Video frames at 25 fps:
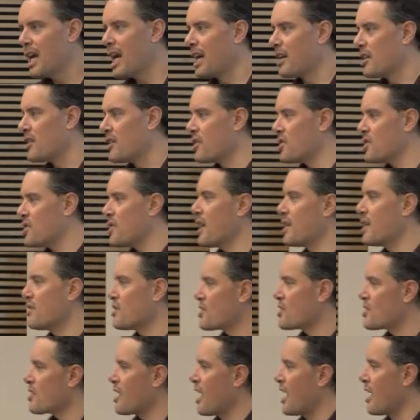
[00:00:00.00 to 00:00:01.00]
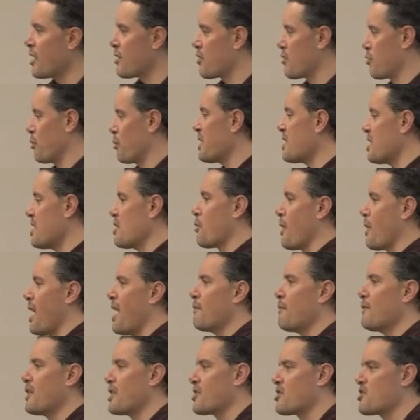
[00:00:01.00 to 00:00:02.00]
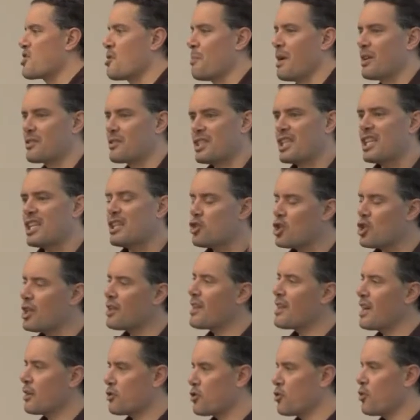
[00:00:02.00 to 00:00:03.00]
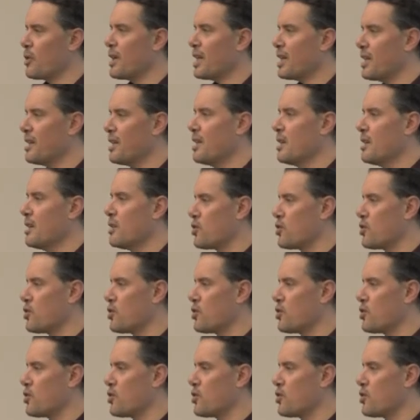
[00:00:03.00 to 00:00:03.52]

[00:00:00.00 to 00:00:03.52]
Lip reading: And in a sense, 3D graphics is about teaching that trick